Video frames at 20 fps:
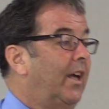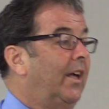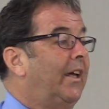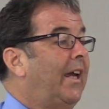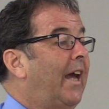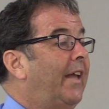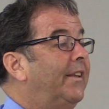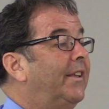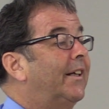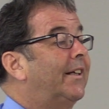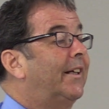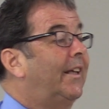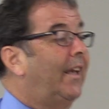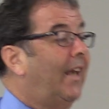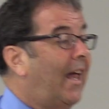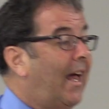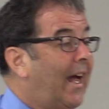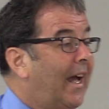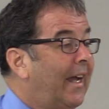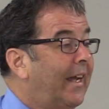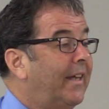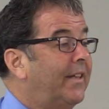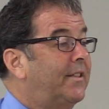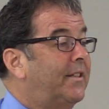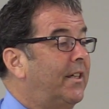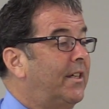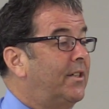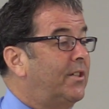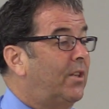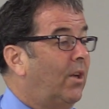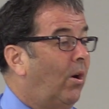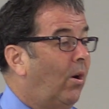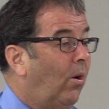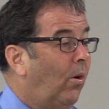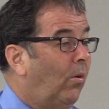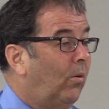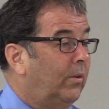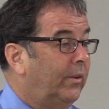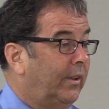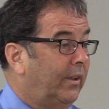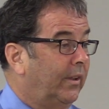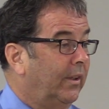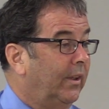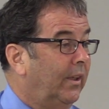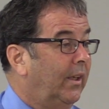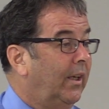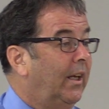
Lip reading: Again, the client is the holder.